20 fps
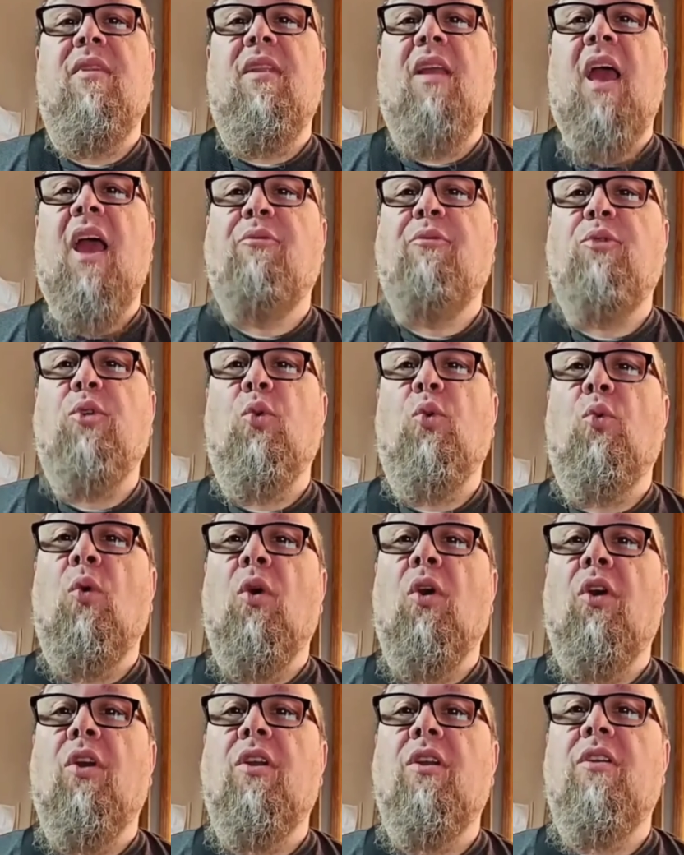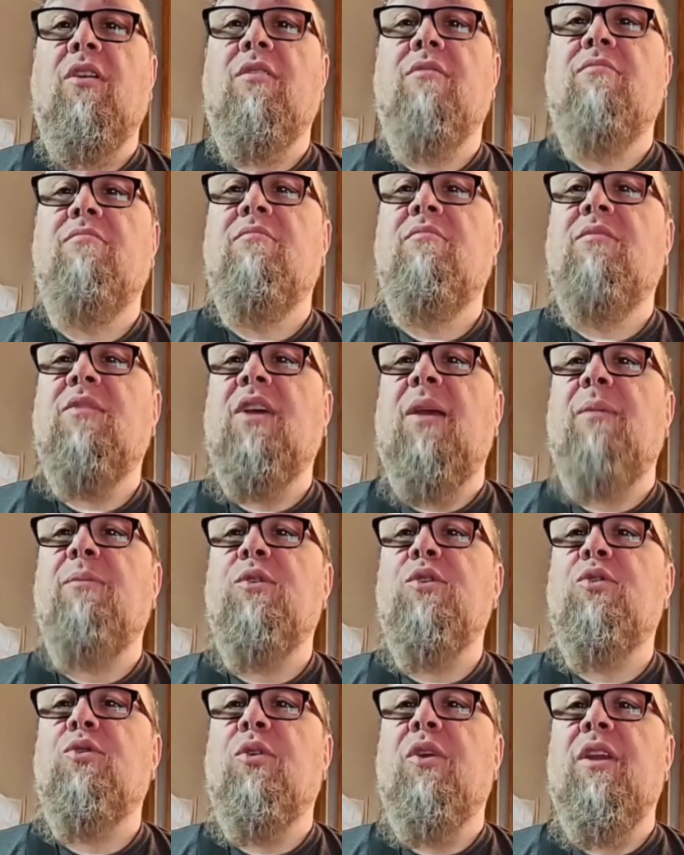after work type
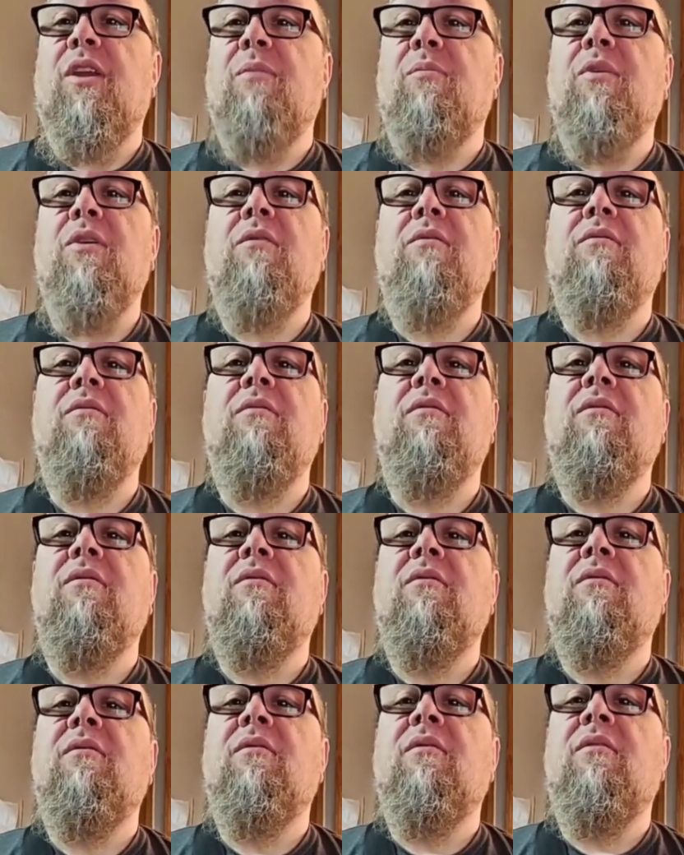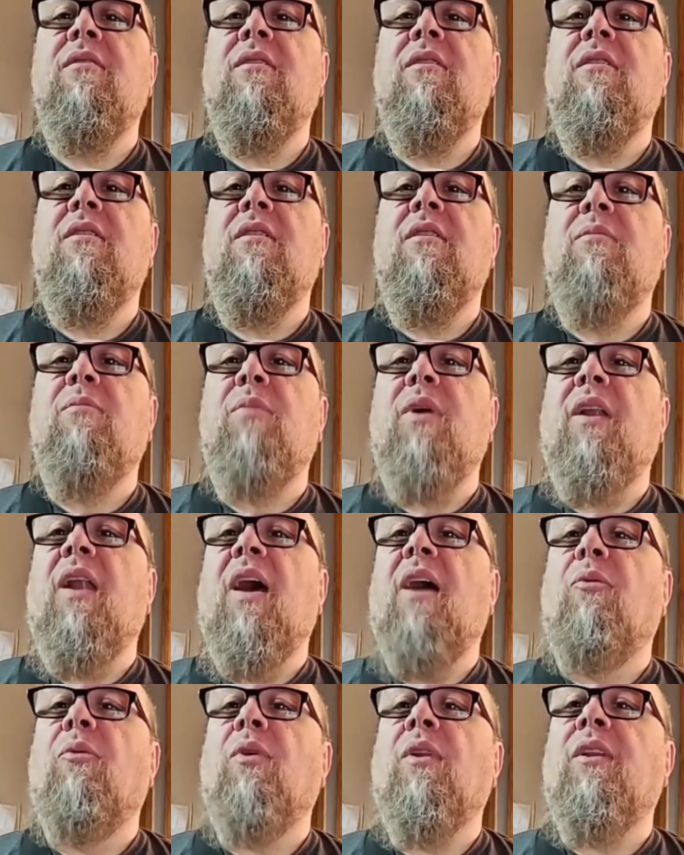stream, but
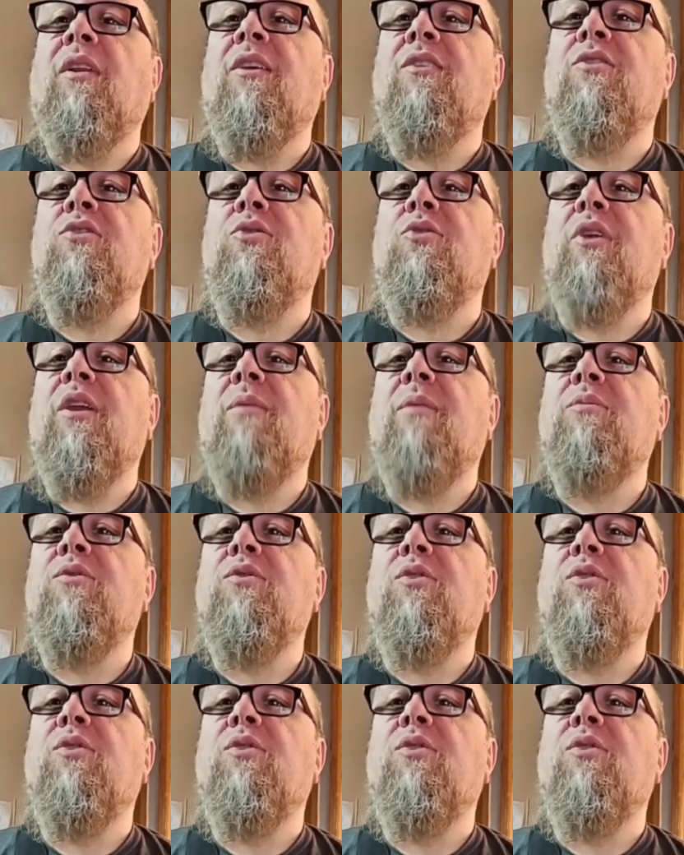not really a stream,